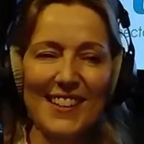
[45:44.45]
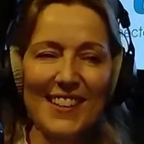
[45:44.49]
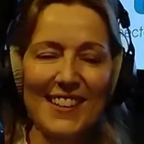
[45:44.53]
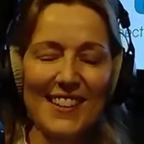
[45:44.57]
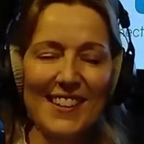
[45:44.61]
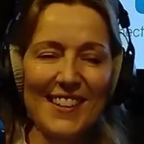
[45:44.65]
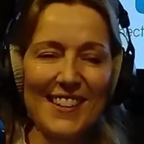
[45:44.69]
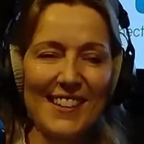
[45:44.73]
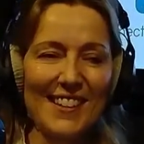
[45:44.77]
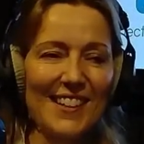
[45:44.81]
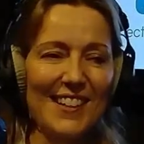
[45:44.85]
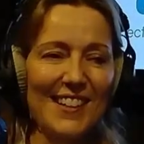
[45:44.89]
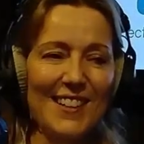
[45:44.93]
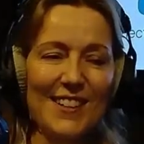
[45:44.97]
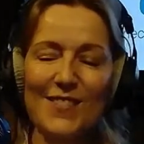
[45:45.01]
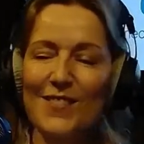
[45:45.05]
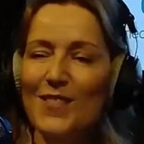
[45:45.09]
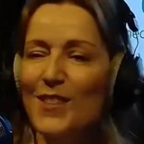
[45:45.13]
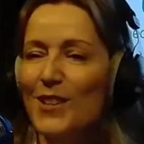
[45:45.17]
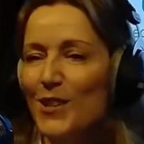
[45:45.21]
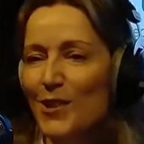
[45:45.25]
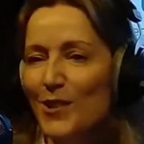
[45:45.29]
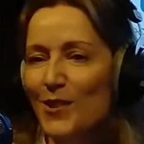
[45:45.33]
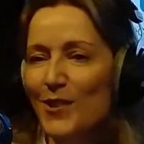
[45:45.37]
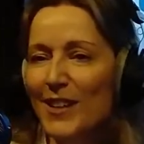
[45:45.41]
the
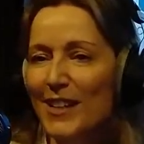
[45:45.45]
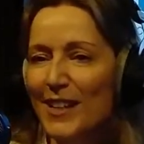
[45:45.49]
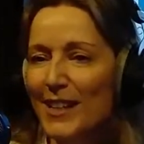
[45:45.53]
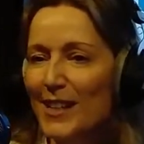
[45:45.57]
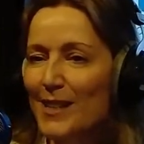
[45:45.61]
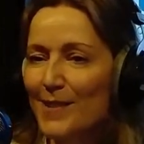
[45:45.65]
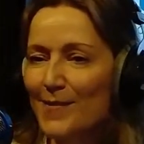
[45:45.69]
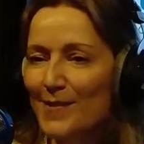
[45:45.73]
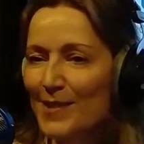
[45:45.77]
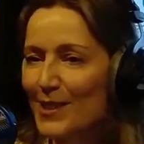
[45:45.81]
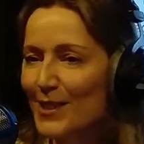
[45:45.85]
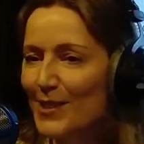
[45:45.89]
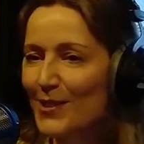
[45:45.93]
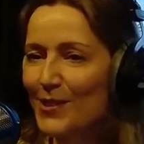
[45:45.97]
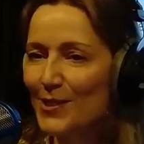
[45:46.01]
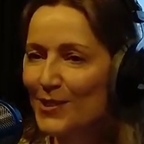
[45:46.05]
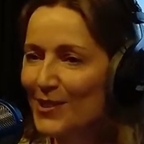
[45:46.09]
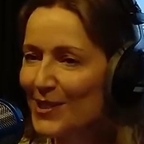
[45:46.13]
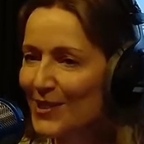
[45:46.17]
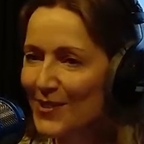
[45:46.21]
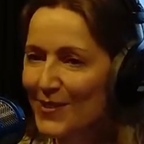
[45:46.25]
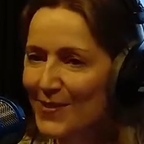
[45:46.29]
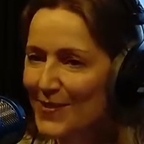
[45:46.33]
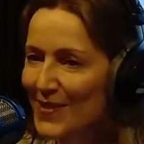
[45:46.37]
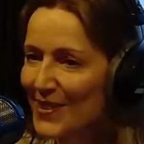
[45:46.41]
curriculum at
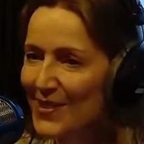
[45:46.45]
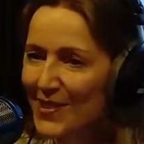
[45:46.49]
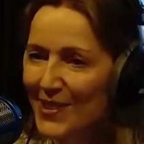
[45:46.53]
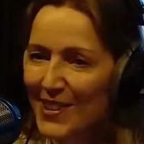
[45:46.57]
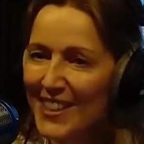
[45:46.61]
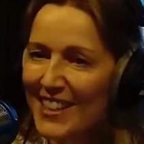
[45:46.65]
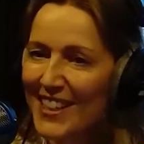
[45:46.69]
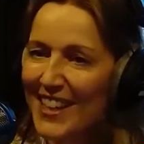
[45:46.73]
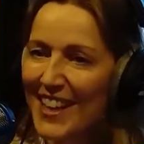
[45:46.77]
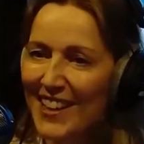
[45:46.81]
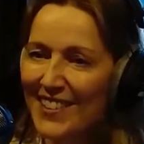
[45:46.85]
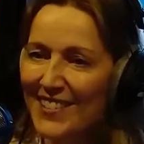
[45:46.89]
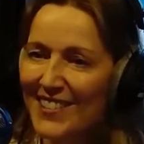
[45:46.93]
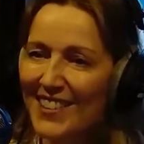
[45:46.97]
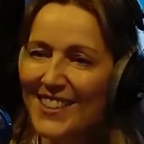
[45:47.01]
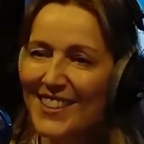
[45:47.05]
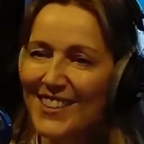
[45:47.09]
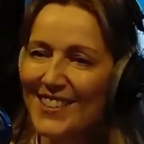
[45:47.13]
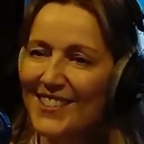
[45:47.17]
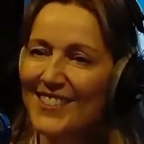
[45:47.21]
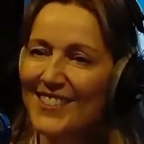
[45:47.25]
schools are going to be quite narrow.